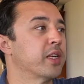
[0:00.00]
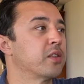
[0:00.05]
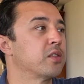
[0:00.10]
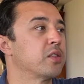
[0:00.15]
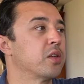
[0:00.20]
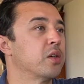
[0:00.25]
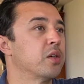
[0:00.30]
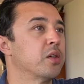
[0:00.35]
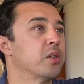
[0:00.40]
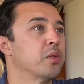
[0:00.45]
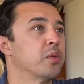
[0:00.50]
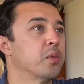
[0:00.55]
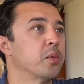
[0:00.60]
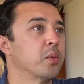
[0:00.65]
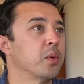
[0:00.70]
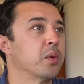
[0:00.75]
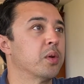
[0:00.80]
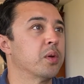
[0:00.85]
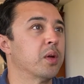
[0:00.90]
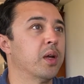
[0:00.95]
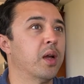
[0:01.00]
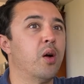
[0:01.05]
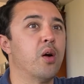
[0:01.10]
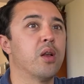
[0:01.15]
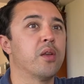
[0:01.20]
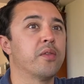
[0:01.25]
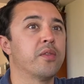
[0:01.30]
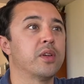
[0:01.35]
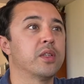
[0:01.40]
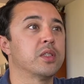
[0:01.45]
So all
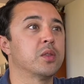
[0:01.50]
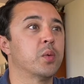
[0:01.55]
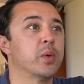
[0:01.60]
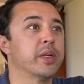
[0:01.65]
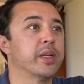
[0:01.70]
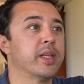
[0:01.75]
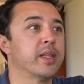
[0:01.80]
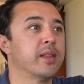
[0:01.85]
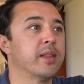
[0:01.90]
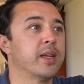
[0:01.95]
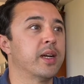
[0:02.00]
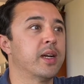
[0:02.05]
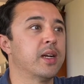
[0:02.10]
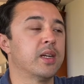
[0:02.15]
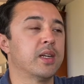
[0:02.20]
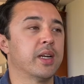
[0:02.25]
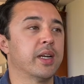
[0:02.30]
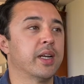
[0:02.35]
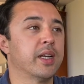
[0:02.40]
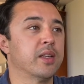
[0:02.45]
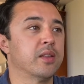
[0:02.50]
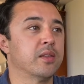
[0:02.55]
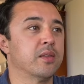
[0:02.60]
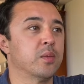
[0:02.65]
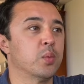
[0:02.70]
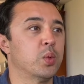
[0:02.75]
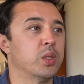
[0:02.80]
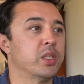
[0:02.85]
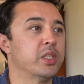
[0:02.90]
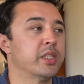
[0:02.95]
of us went in there and
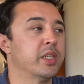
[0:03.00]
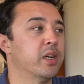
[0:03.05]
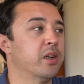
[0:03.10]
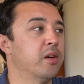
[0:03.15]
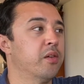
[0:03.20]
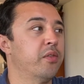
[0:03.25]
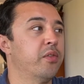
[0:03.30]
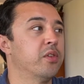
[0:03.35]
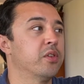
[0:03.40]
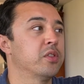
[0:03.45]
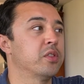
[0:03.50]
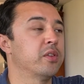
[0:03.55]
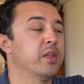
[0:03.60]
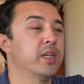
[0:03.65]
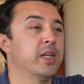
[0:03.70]
we shared our first trick,